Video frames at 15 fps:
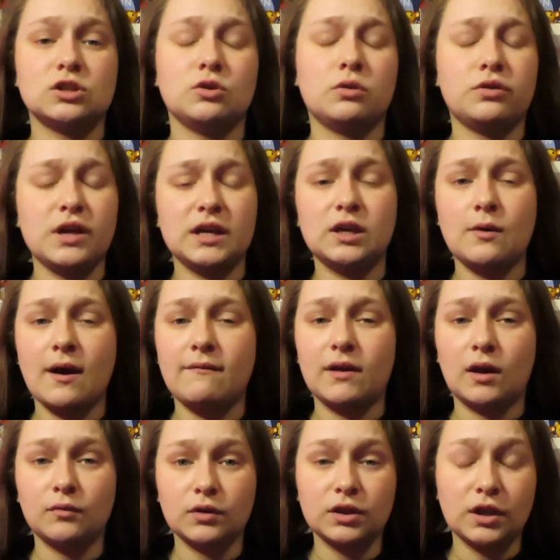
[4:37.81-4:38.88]
you think you have
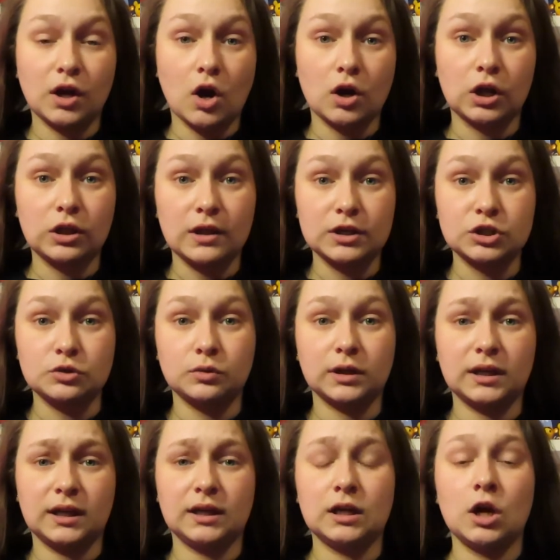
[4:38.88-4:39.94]
everything on it that you
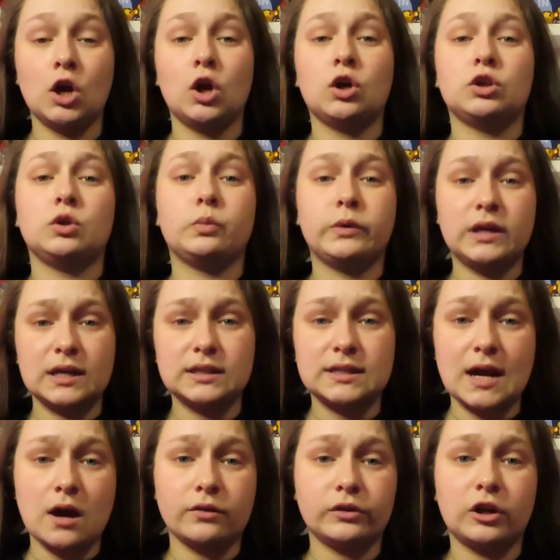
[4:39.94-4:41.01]
need, you get
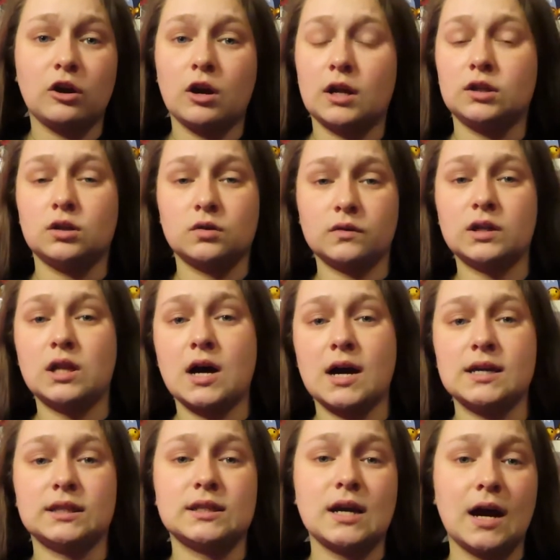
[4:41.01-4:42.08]
down there and you
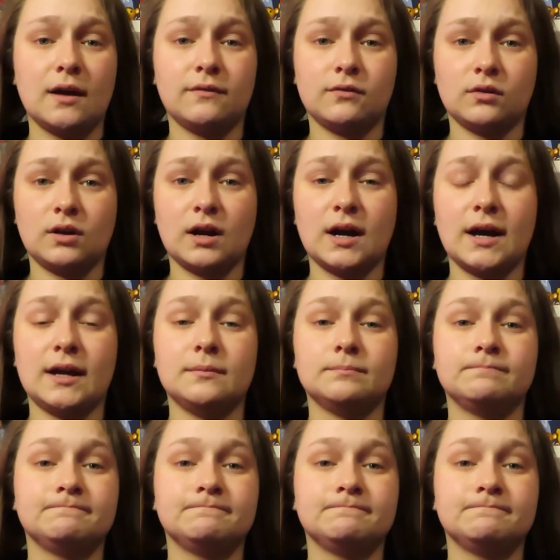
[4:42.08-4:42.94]
realize, I forgot